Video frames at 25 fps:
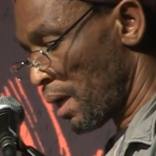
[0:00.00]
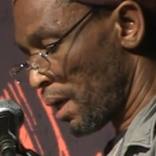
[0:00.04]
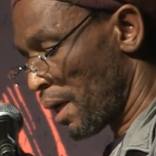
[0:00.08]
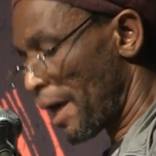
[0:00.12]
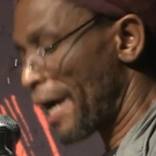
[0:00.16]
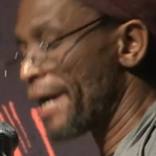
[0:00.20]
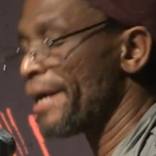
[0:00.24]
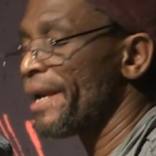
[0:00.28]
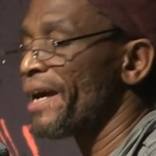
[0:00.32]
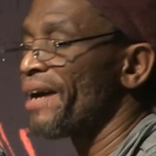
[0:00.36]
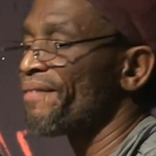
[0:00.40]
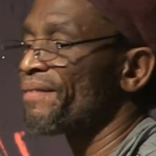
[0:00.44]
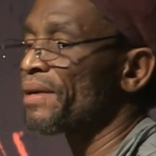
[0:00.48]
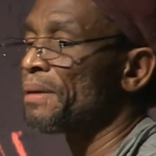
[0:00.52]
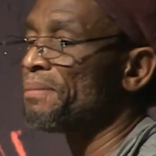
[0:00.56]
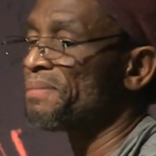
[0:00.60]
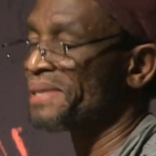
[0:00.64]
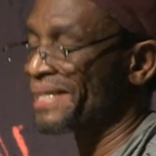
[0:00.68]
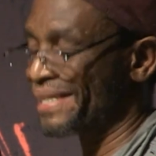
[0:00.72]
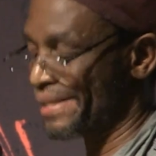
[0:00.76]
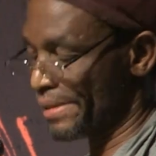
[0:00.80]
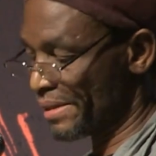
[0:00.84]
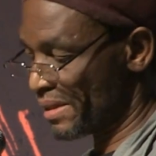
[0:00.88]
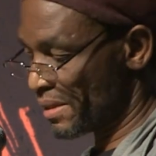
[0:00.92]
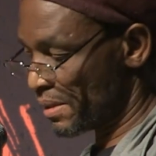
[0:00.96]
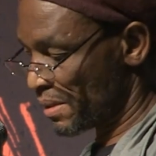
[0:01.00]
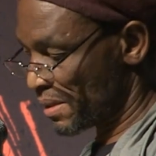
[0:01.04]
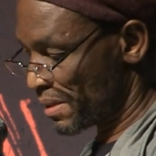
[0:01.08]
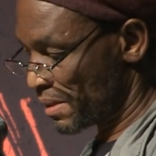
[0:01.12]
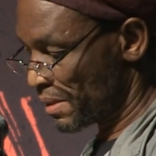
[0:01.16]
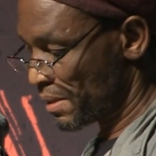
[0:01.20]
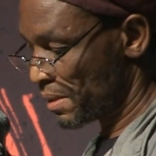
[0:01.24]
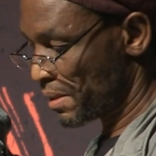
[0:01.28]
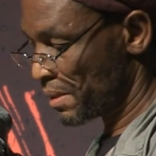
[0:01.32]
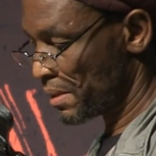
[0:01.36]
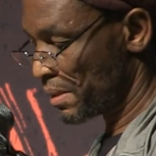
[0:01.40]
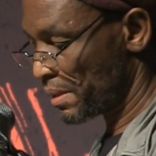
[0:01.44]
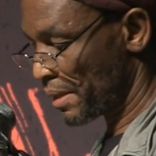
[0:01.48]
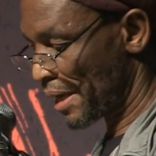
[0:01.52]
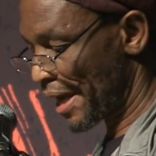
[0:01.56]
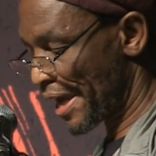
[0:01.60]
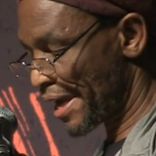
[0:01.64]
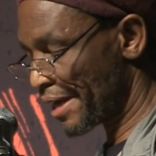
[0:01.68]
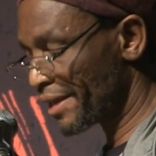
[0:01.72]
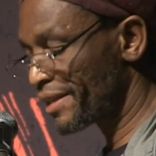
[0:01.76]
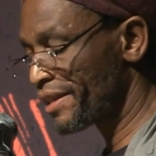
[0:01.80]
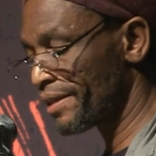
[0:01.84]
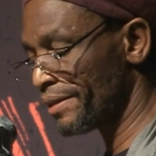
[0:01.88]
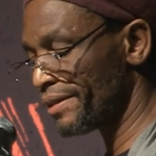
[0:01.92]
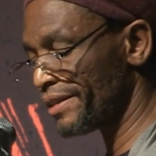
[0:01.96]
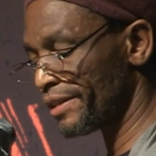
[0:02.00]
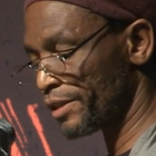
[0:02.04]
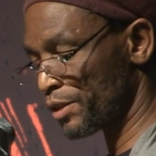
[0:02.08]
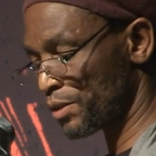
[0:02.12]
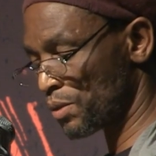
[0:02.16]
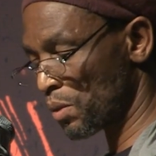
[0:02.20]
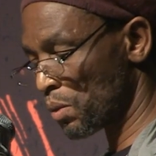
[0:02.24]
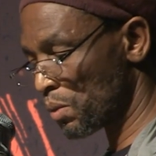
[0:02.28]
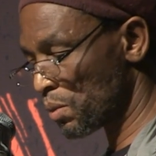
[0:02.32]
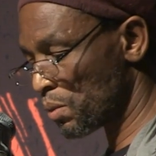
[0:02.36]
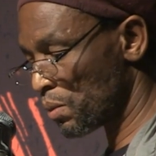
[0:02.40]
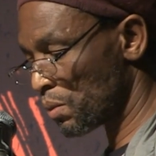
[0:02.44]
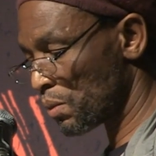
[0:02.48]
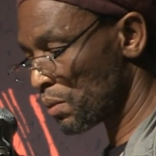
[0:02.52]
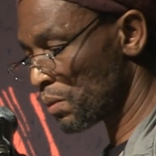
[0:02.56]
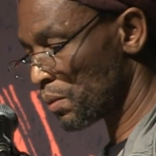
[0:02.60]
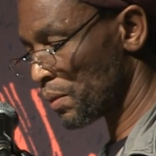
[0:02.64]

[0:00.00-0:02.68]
love MCs. I actually do,